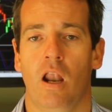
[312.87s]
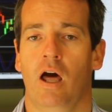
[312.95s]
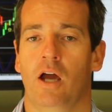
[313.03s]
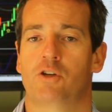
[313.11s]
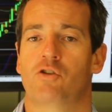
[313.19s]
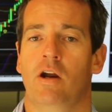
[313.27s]

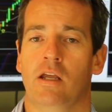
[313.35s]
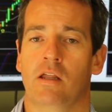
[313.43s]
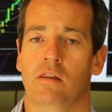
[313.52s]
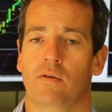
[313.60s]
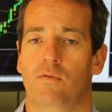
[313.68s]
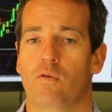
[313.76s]
like
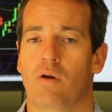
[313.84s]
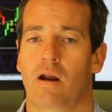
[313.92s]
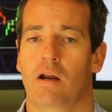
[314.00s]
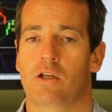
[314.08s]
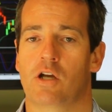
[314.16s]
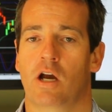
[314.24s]
trading the
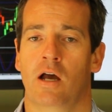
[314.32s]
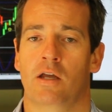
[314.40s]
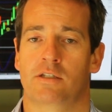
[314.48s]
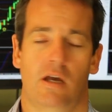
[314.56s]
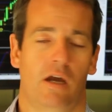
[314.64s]
4-hourly charts.